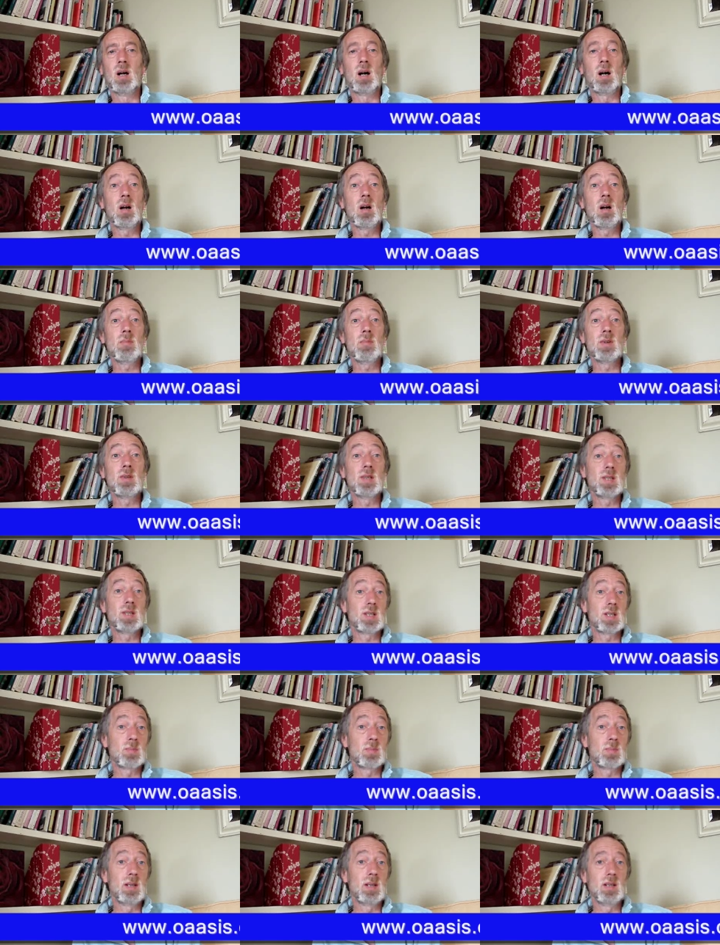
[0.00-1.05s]
I hope that this
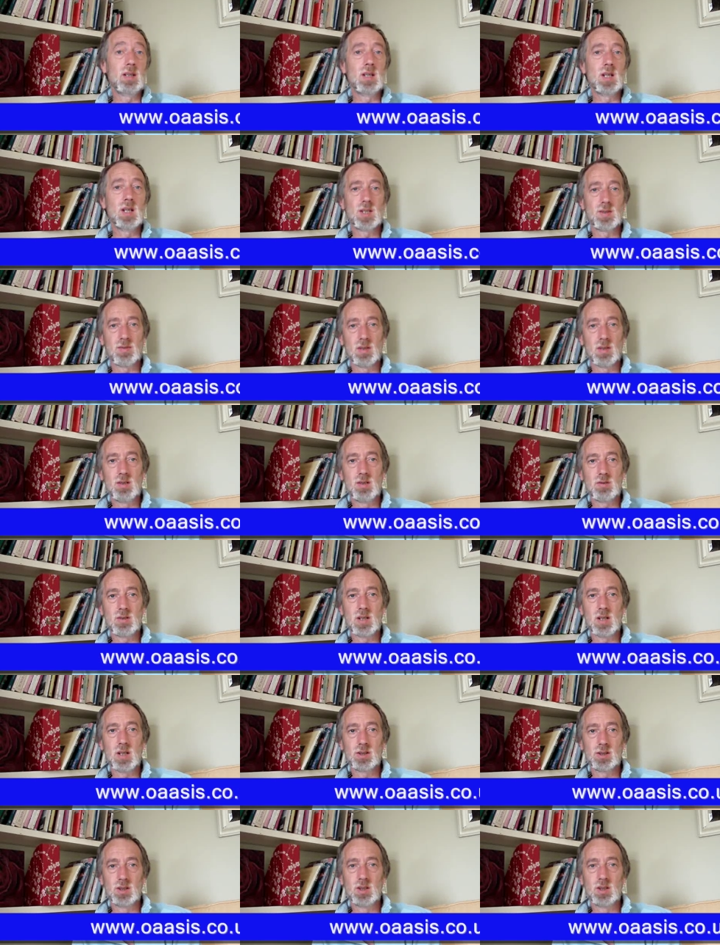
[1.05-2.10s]
has been a useful
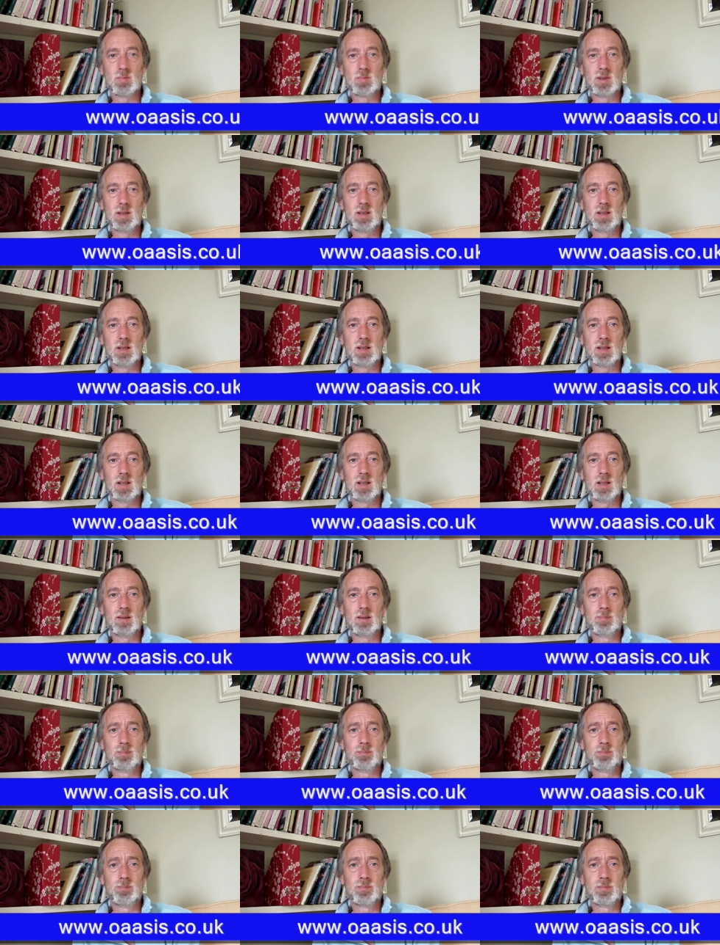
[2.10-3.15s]
introduction to PDA.
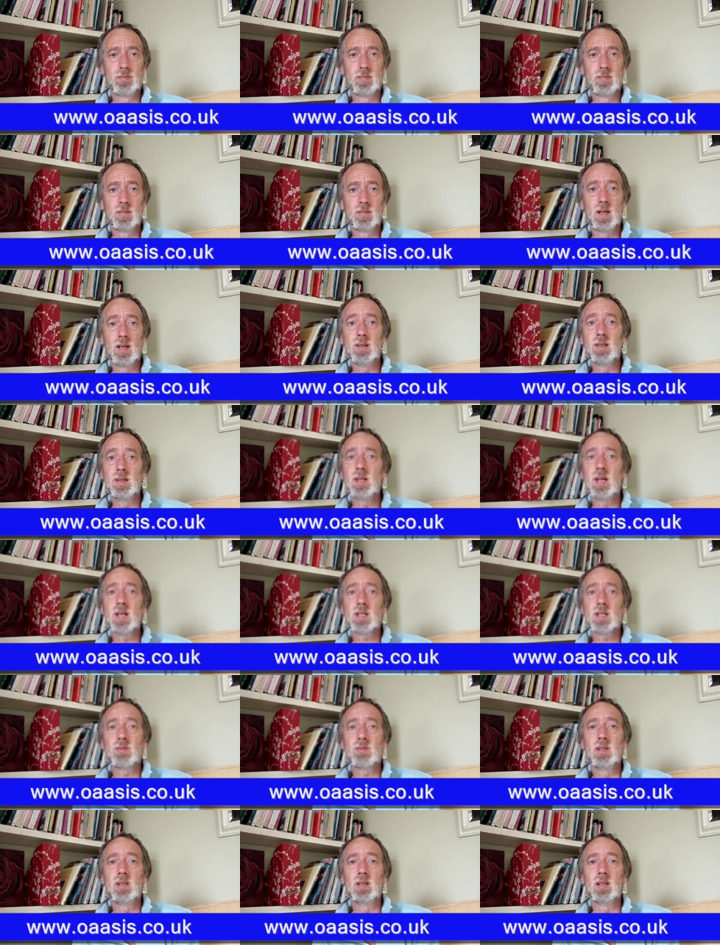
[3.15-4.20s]
In the next
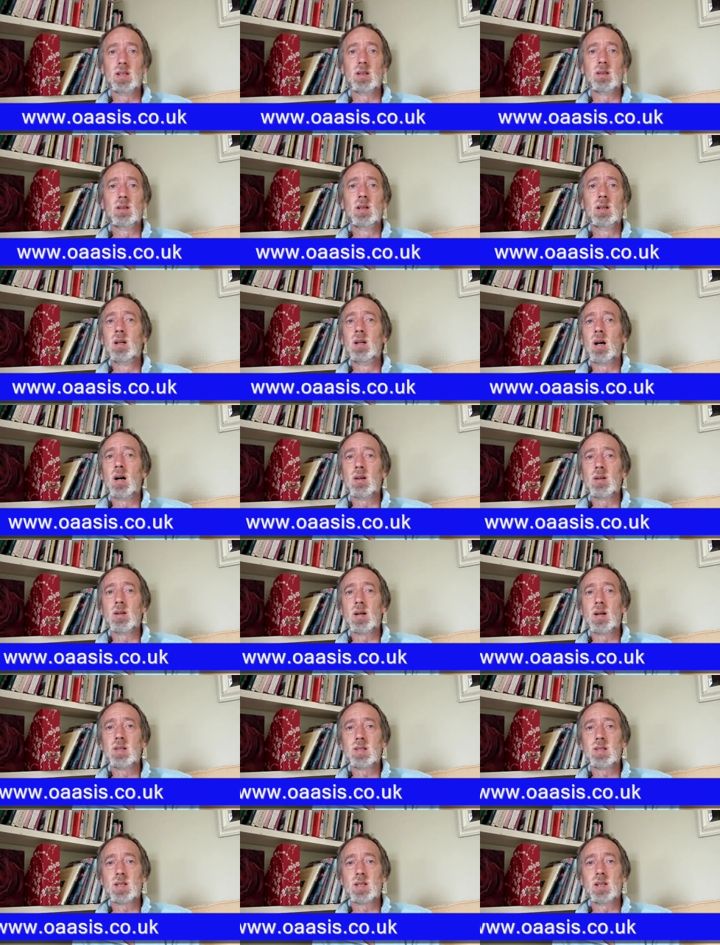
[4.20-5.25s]
video, I'd
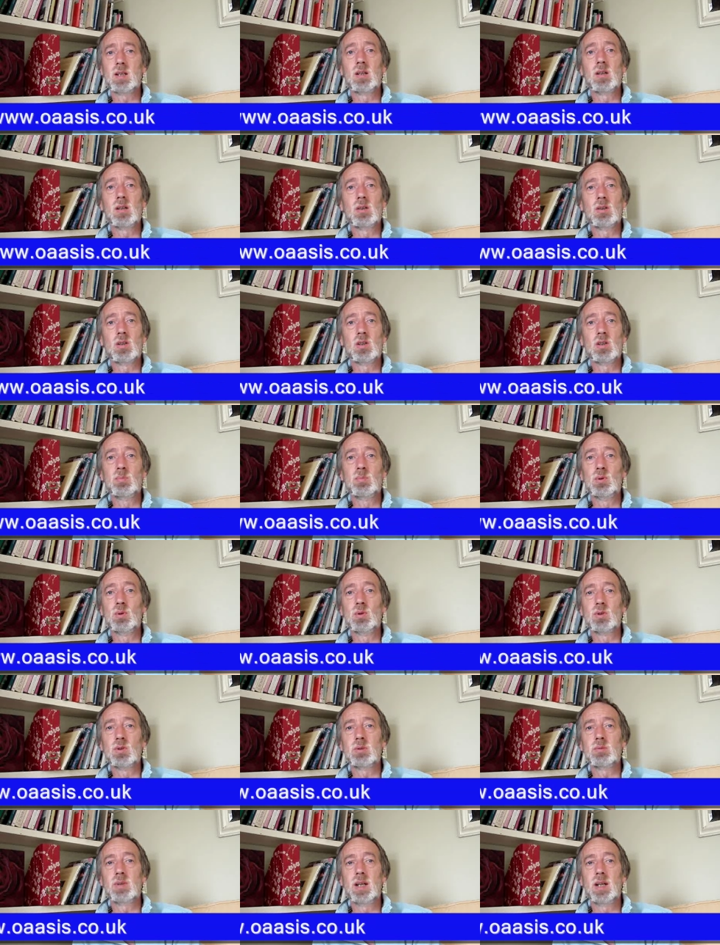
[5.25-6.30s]
like to take a look at the
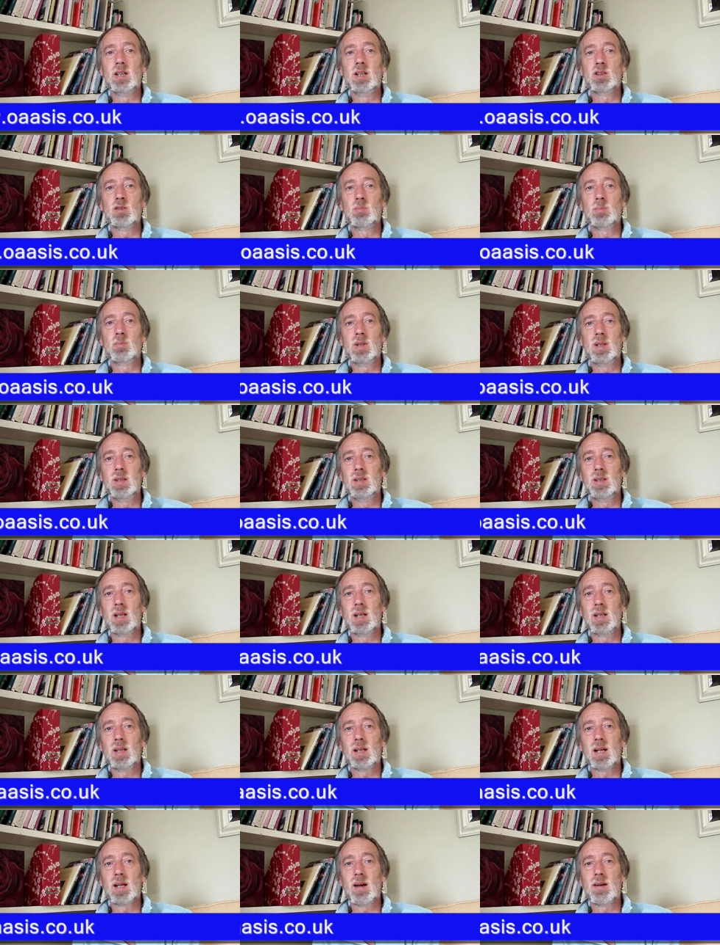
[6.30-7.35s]
broader range of
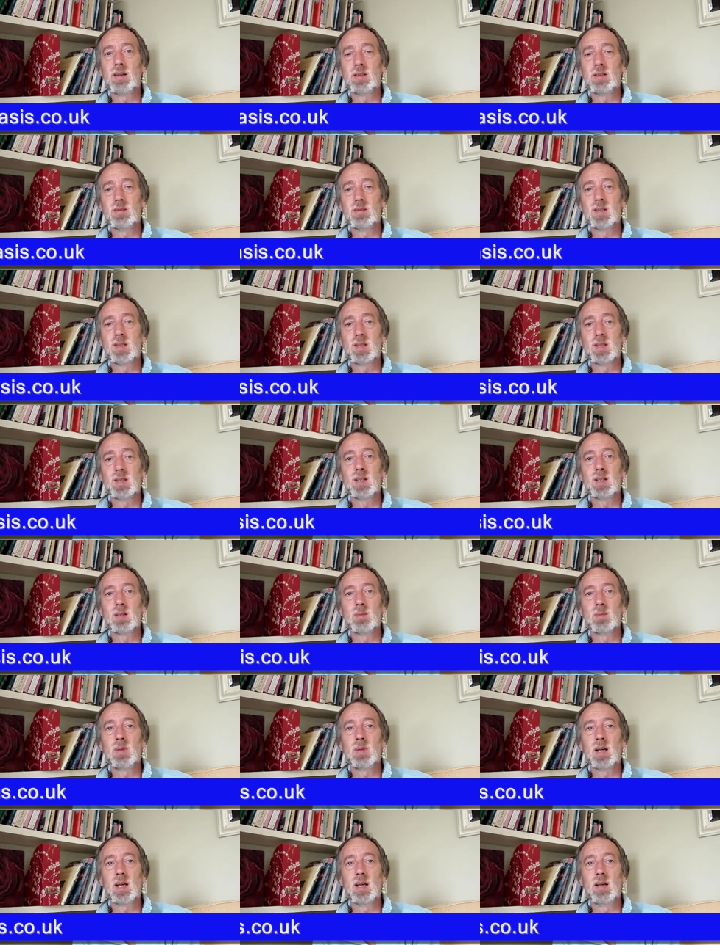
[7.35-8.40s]
PDA characteristics and
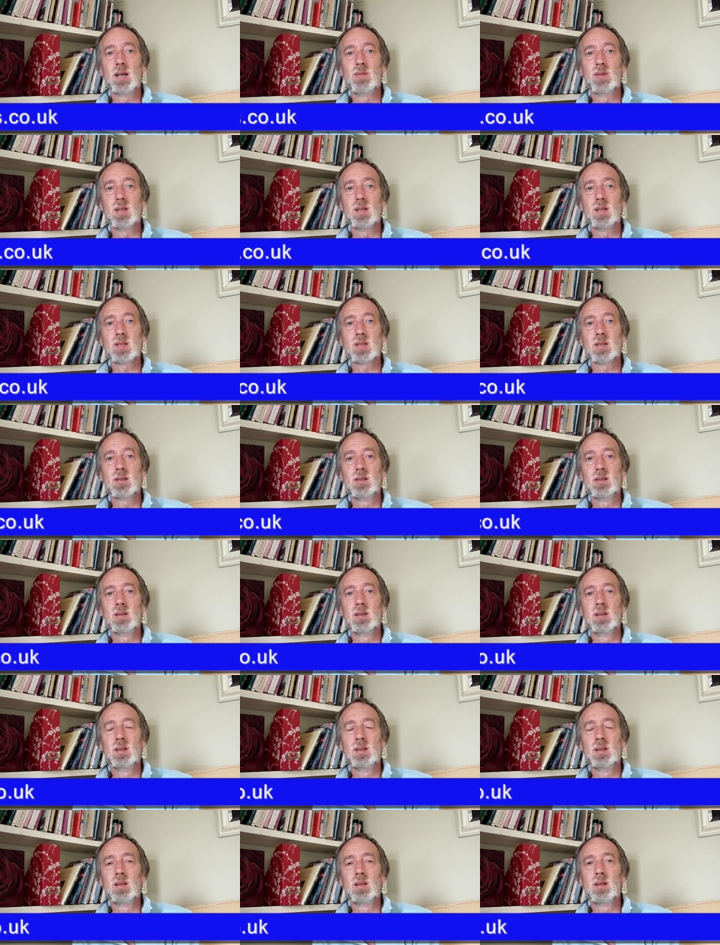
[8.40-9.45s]
behaviours.
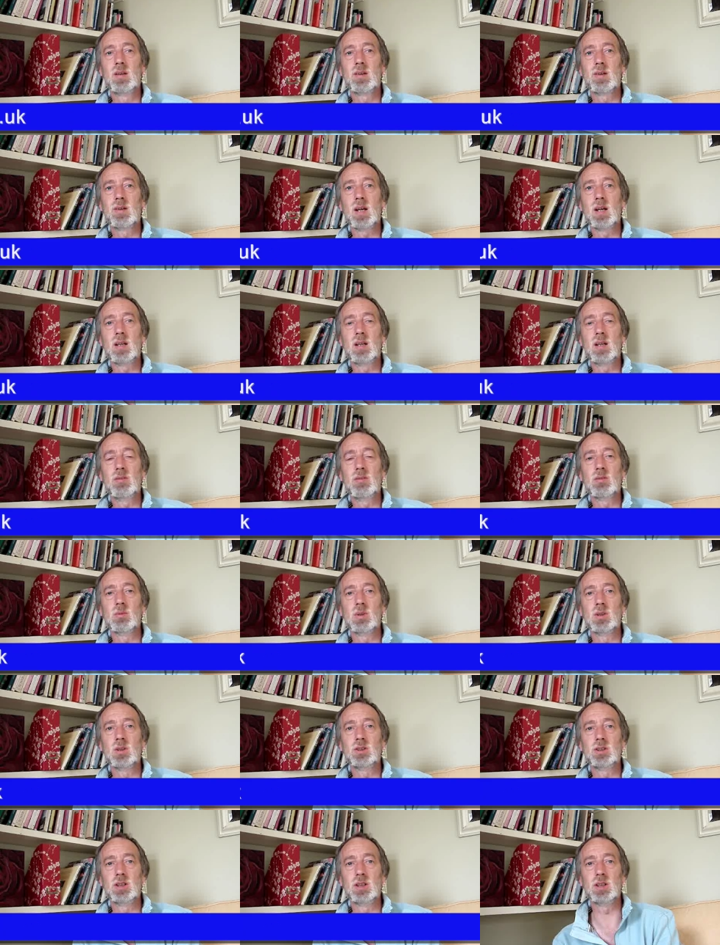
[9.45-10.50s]
Thank you for
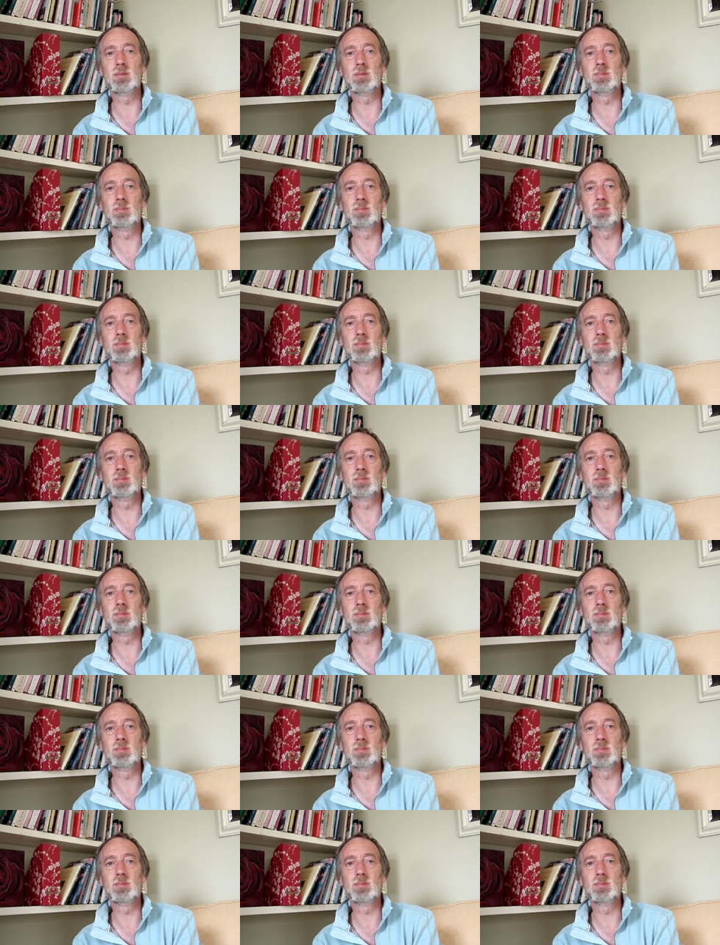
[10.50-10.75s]
watching.